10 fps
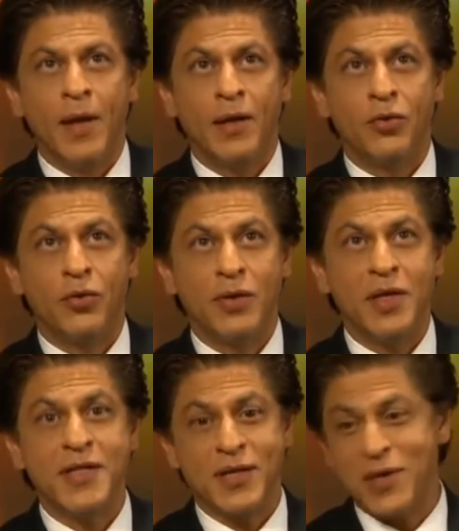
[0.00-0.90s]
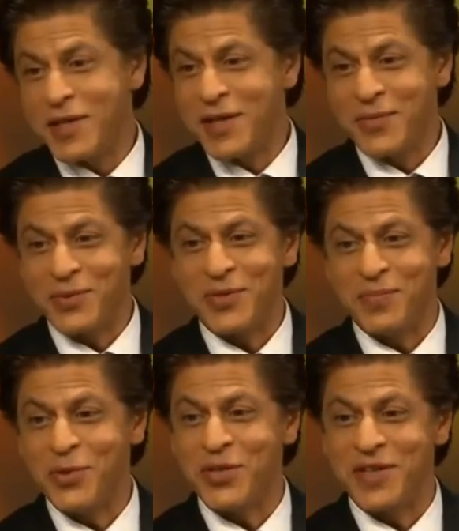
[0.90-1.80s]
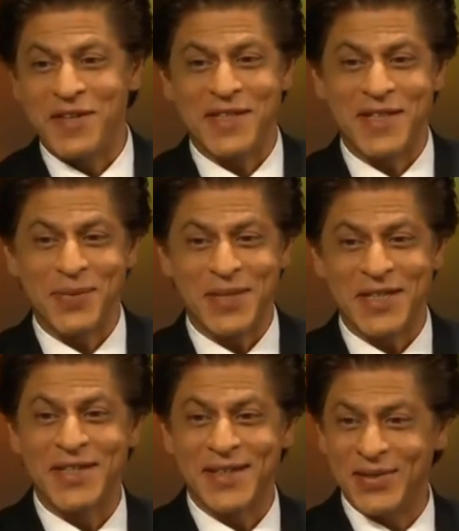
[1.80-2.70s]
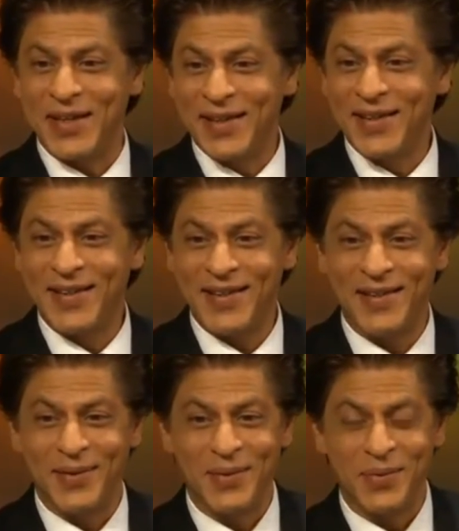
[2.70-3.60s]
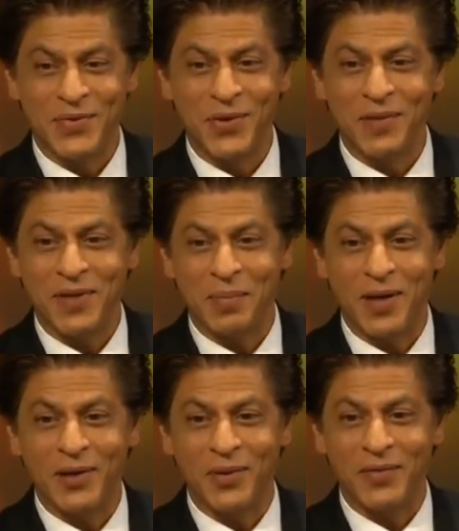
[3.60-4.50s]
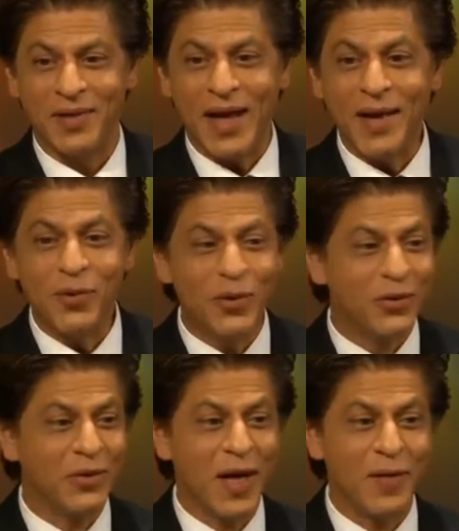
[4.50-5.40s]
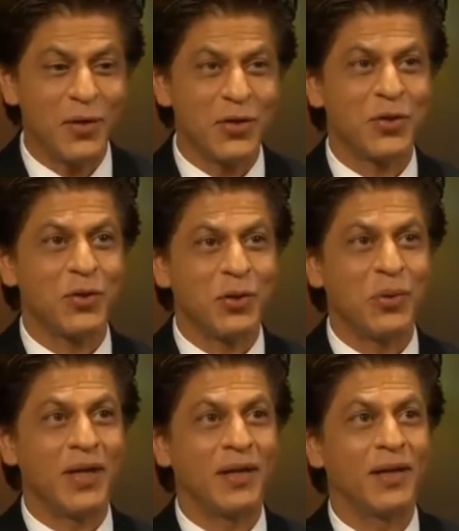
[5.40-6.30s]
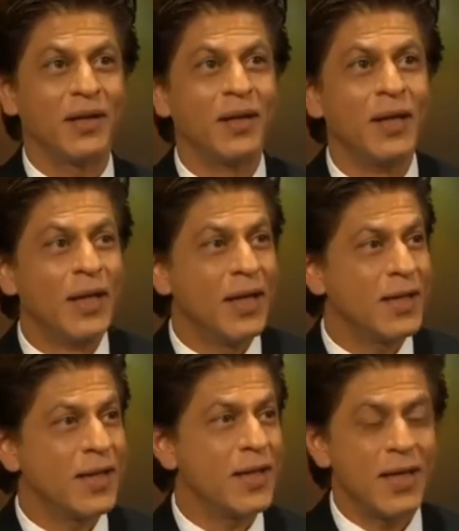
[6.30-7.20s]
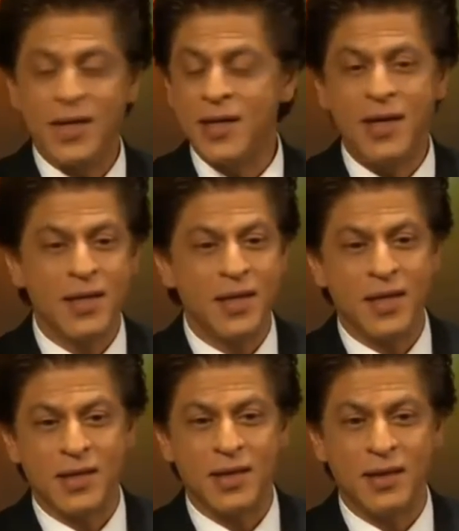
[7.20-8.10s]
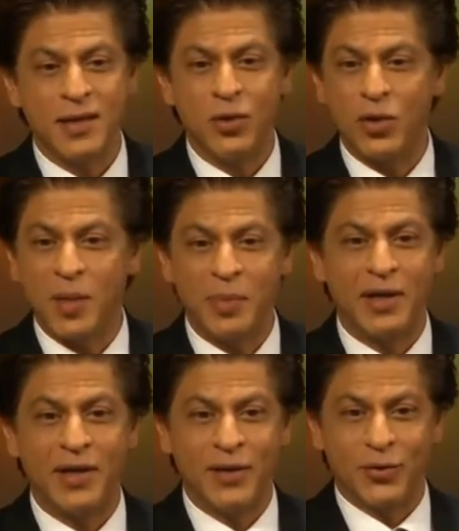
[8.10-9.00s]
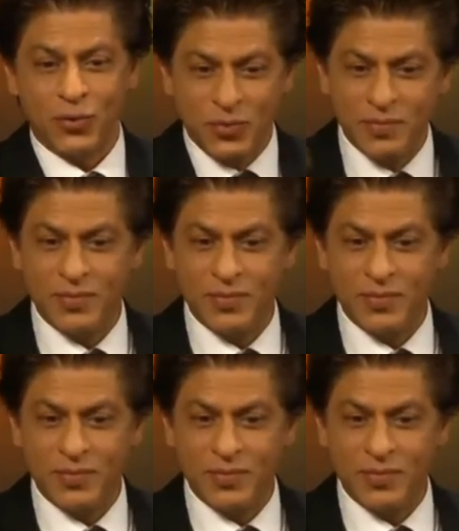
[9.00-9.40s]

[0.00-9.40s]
And he said one thing which was most interesting, which he did today. which we're all very proud of, that I'm going to Davos to go and, in Hindi they say, dhindora peetna, to